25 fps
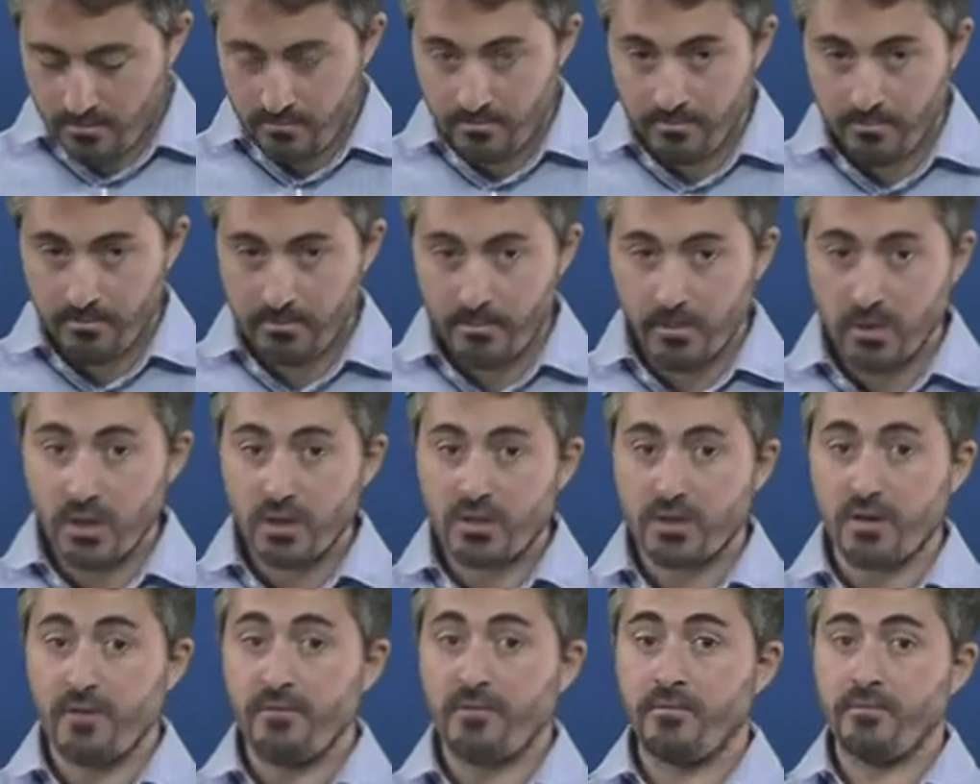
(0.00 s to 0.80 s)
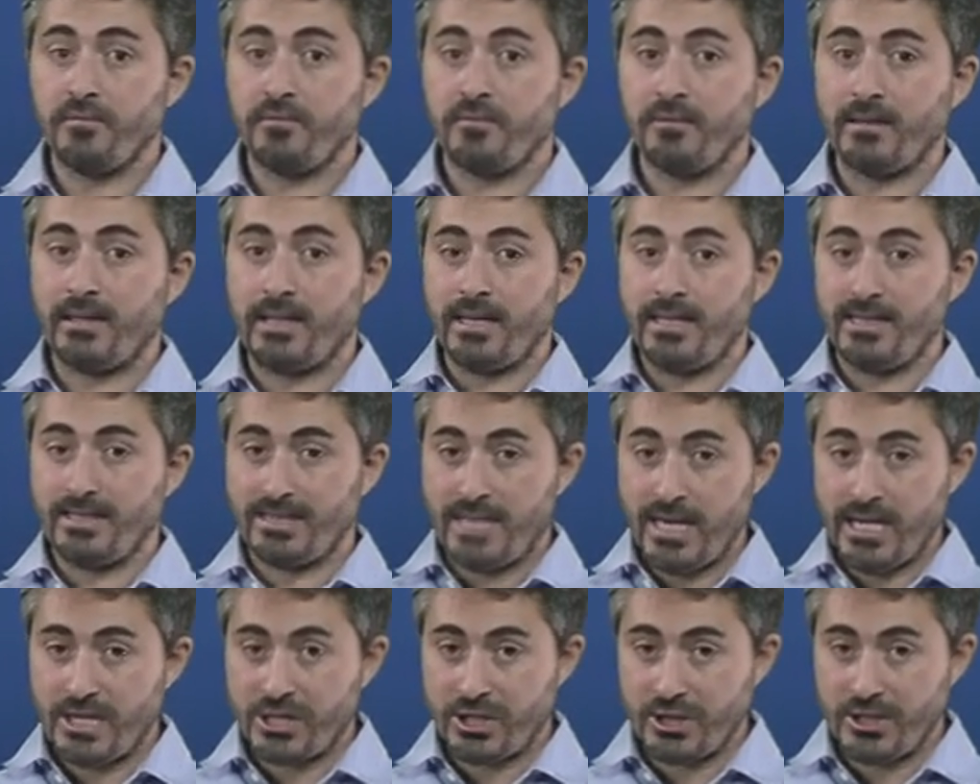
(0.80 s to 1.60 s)

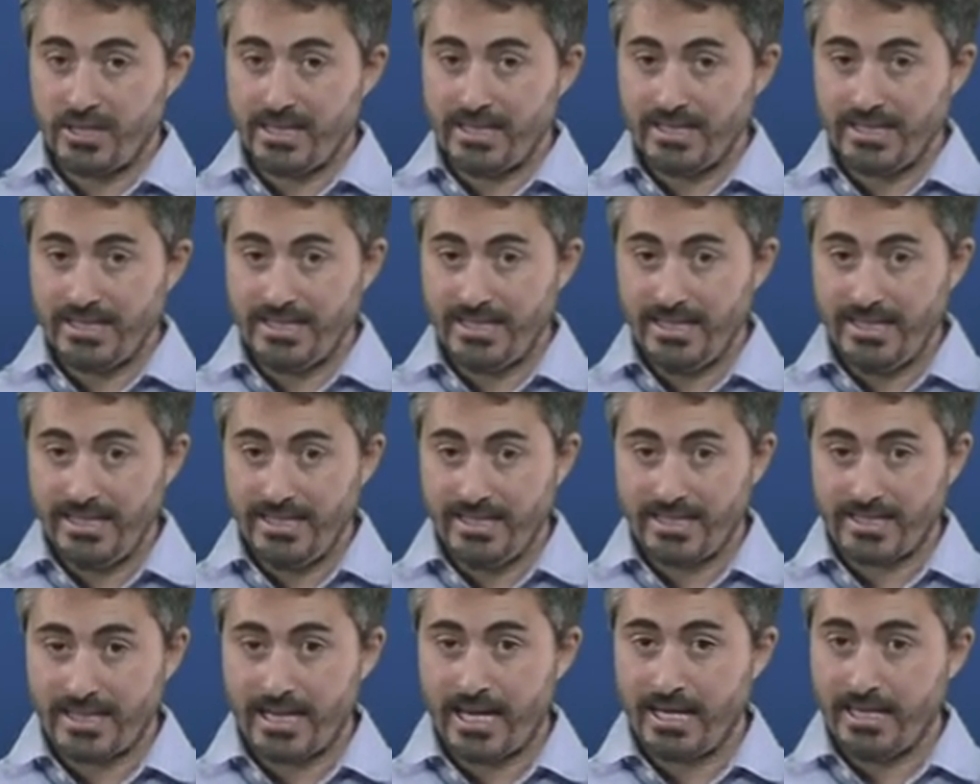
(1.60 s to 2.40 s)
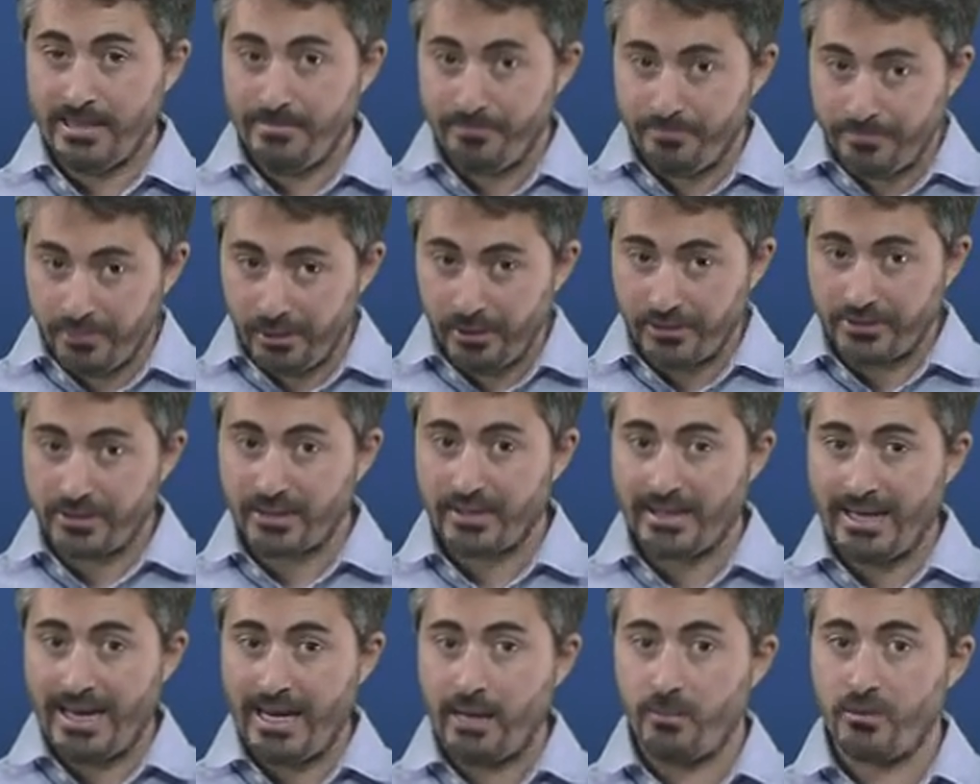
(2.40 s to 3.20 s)
Monophthongization is an important
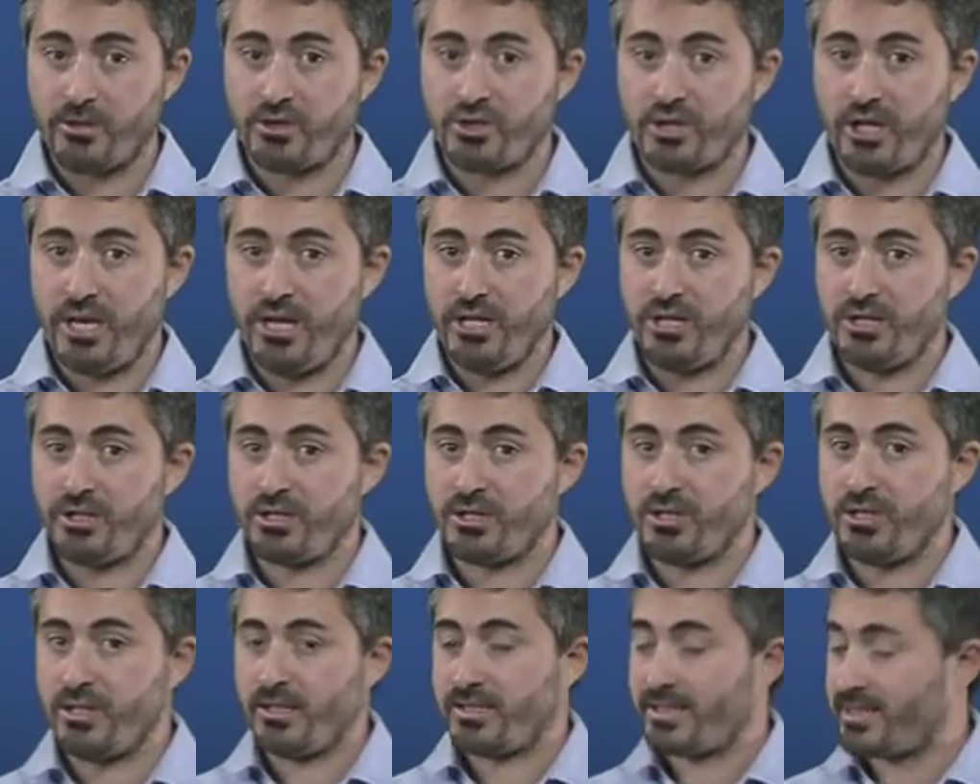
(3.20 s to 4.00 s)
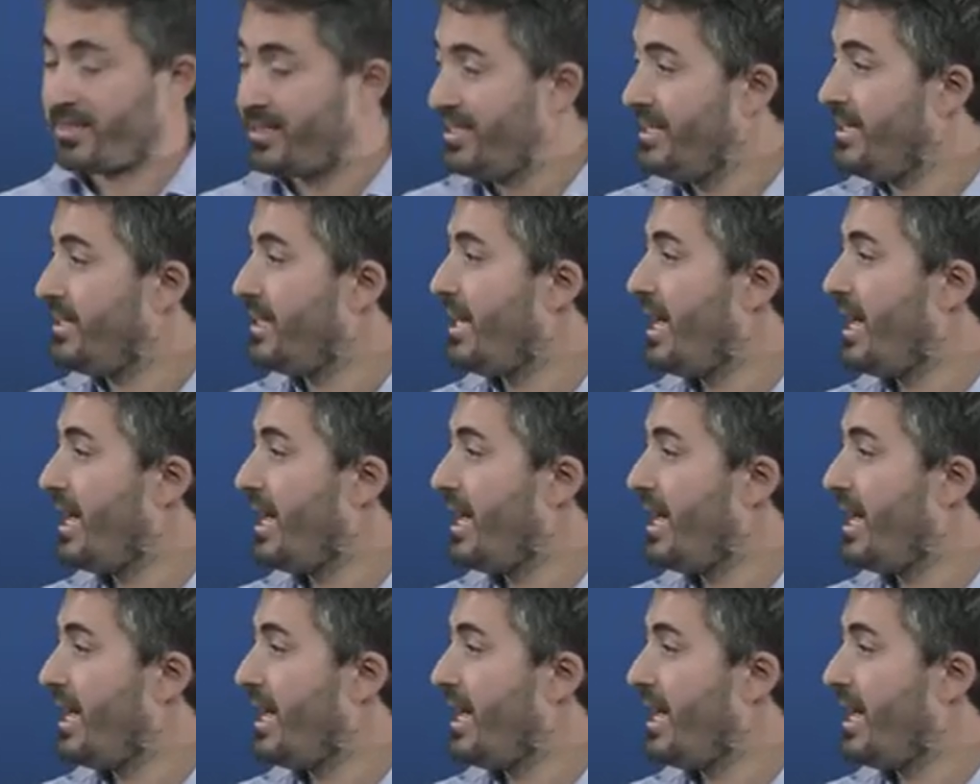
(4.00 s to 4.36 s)
language change still